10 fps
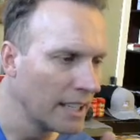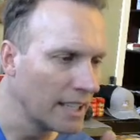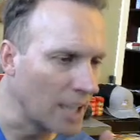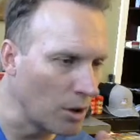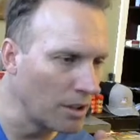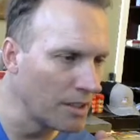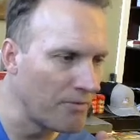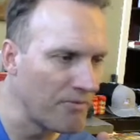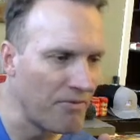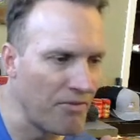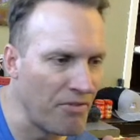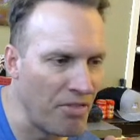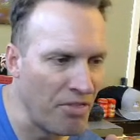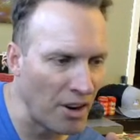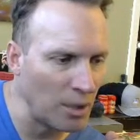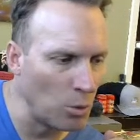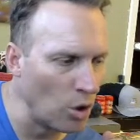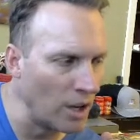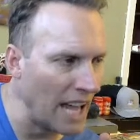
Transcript: go to the 31,